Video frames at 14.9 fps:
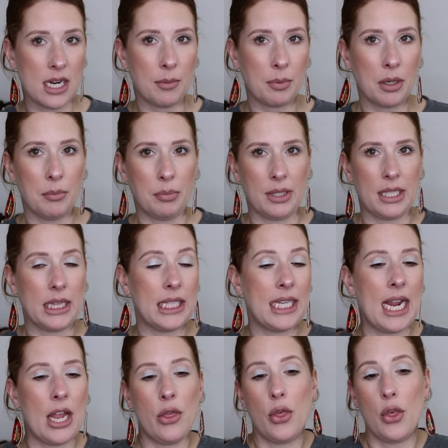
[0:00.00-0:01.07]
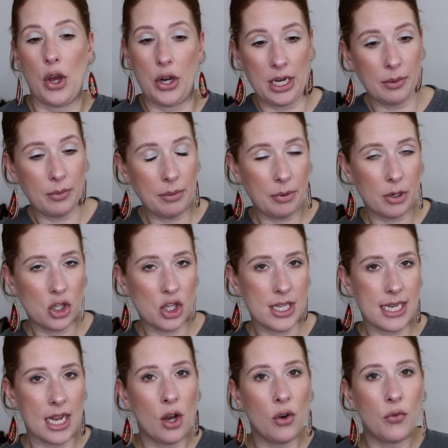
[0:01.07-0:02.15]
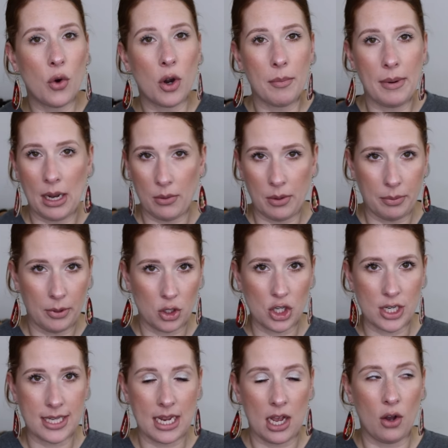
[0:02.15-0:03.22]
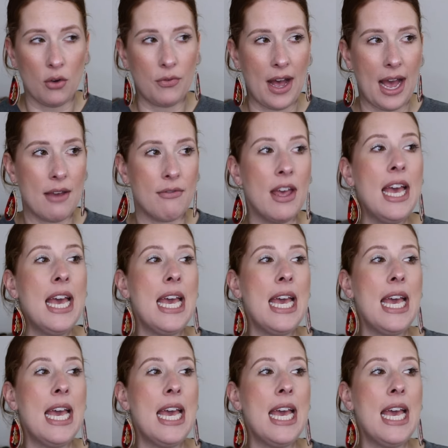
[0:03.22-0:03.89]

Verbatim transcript: it up completely and thought I repurchased L4, but I repurchased L5.